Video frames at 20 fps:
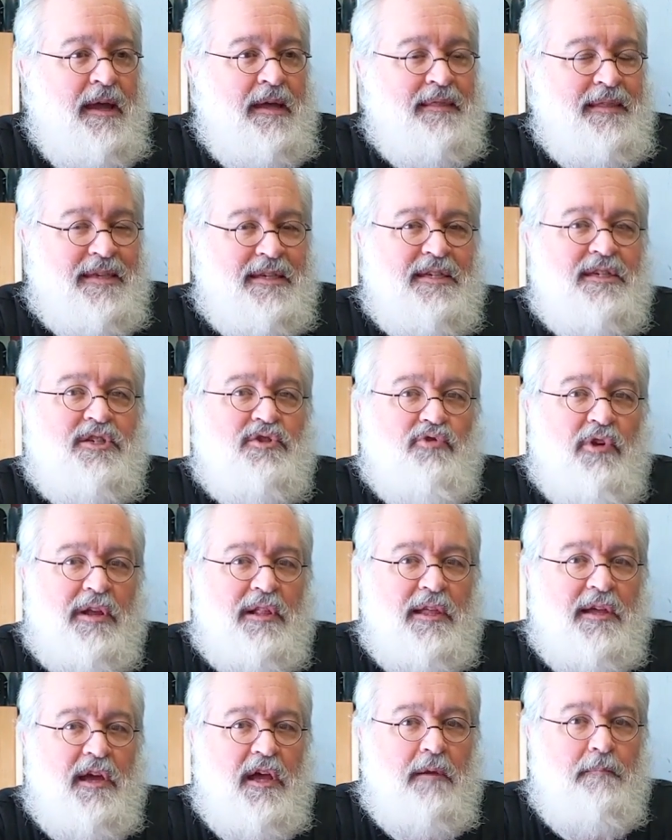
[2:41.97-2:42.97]
This is
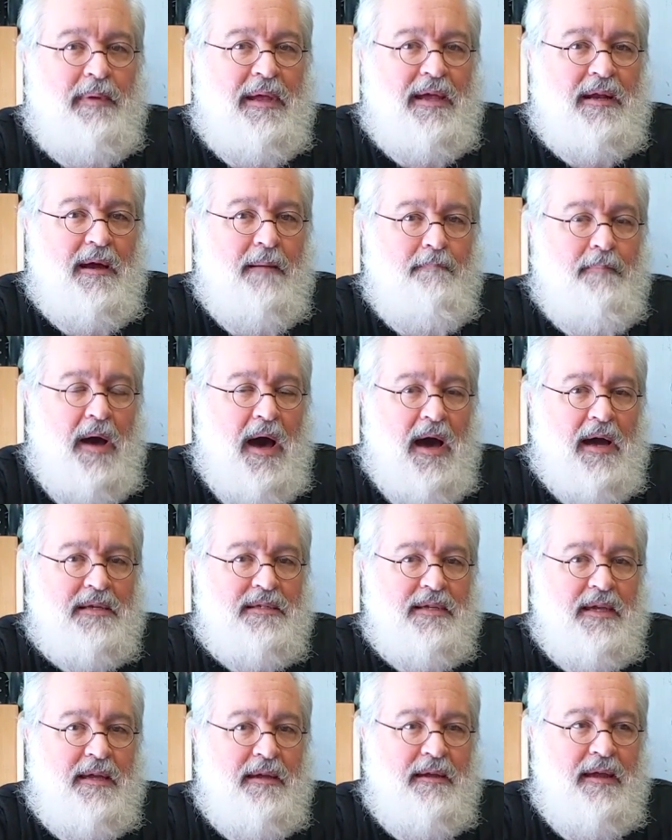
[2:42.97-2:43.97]
strictly going to be an
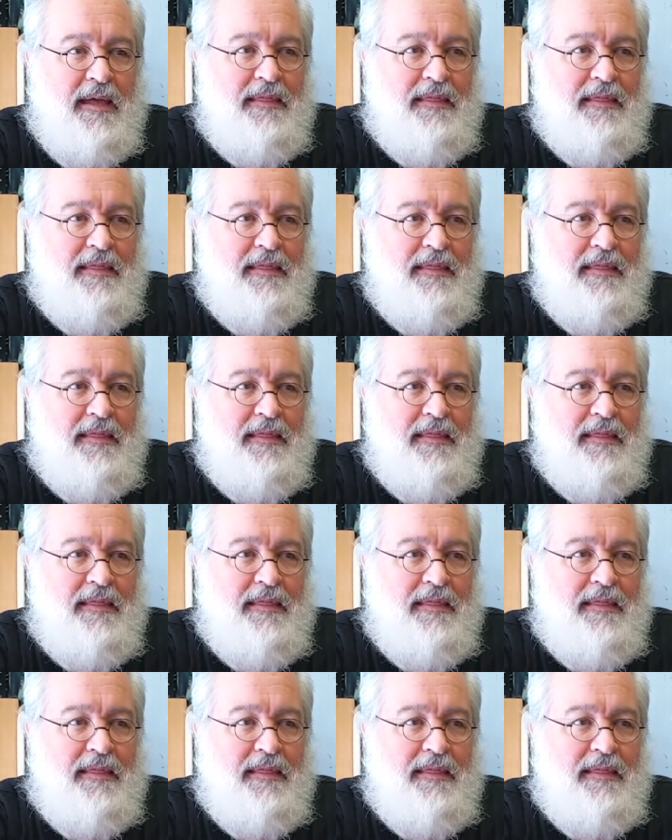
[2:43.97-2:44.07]
unboxing.